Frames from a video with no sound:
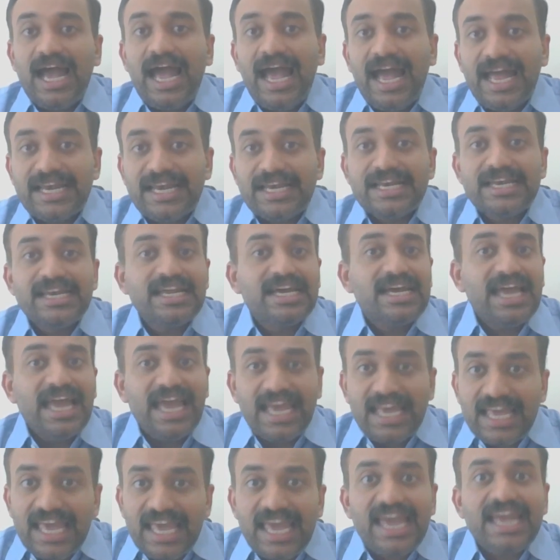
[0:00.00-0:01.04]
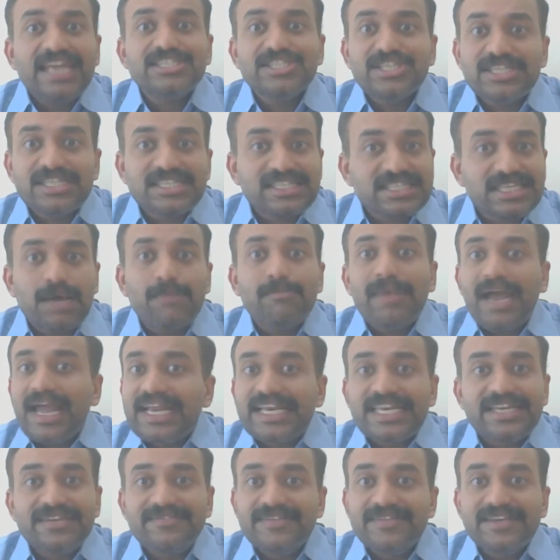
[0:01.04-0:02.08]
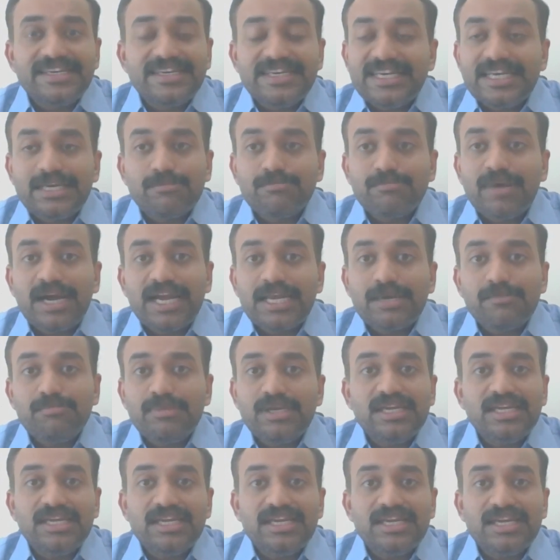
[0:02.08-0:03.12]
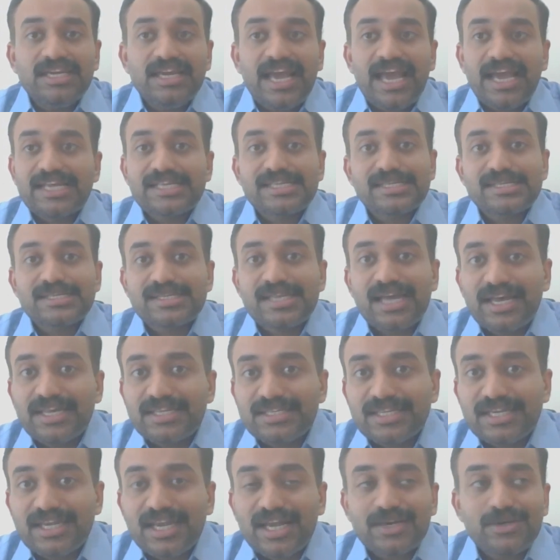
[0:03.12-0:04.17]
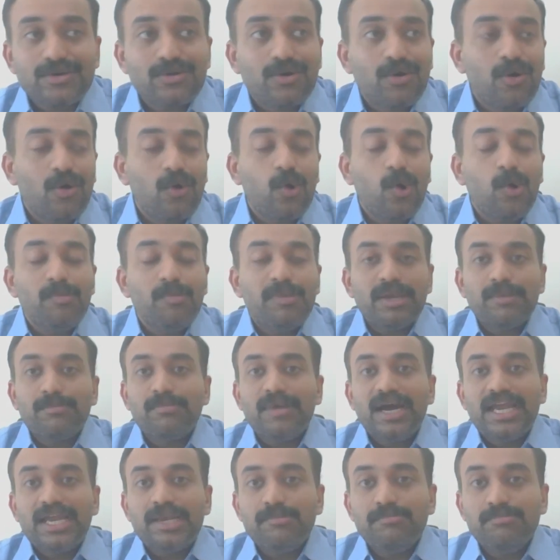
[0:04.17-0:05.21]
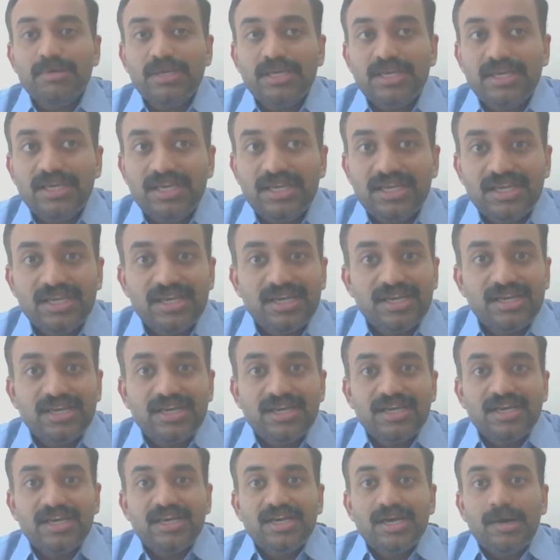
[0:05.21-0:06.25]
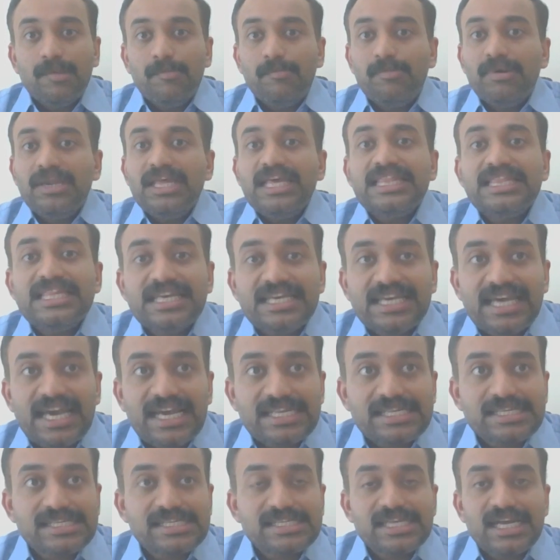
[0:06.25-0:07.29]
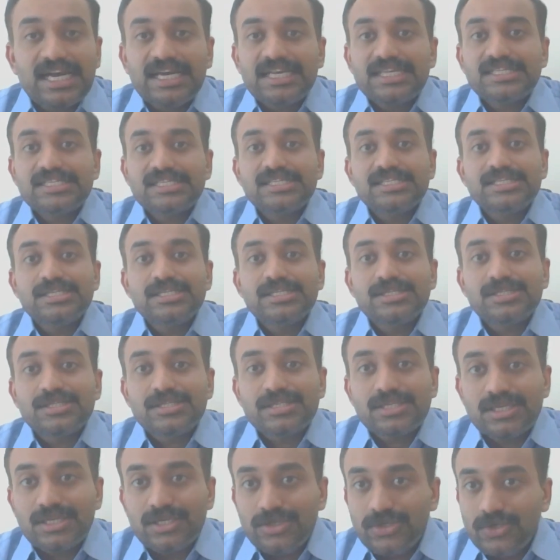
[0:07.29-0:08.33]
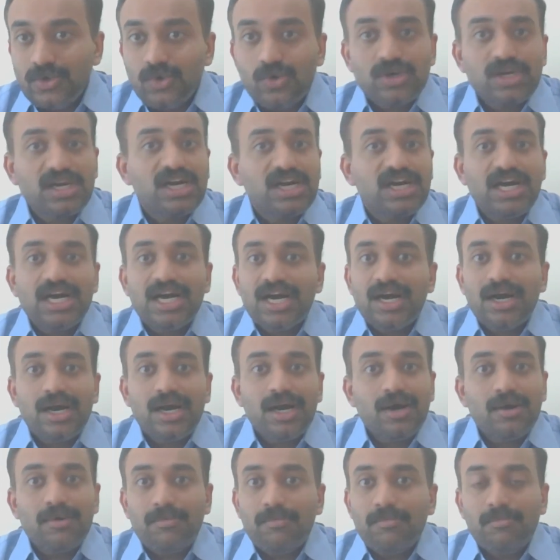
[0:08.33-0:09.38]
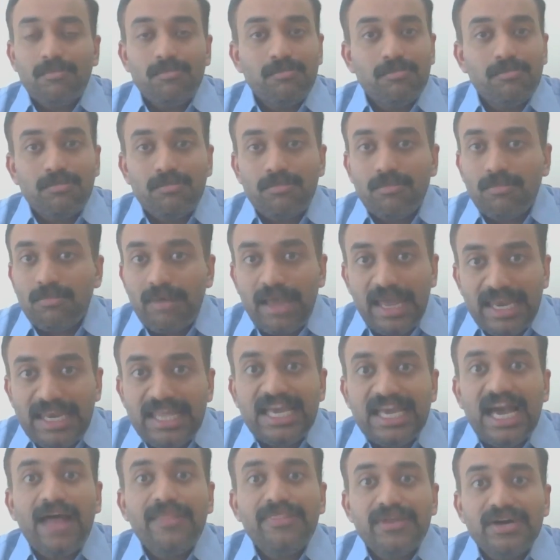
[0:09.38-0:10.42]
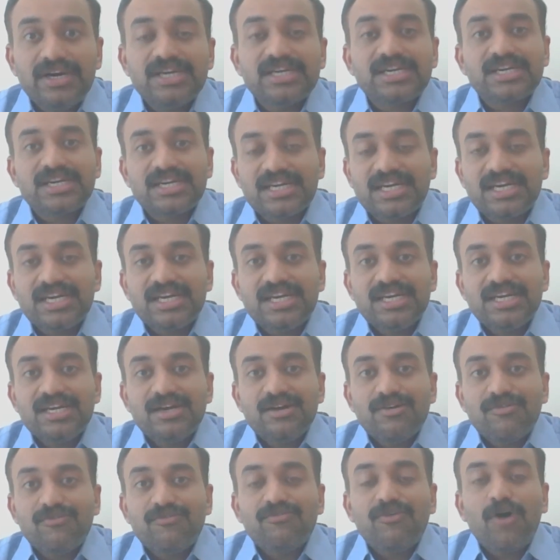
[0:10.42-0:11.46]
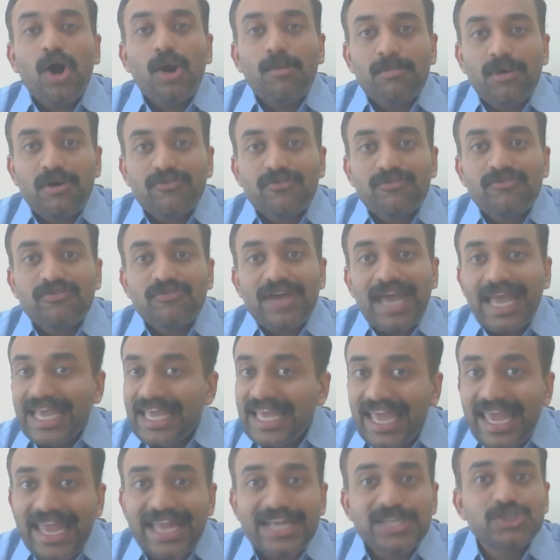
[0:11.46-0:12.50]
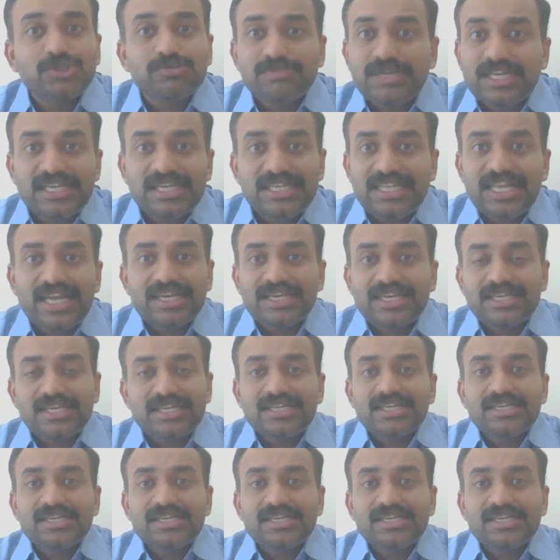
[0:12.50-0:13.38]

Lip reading: and engage in some activity. It might be exercising at home, it might be breathing exercises, yoga, any other form of engagement that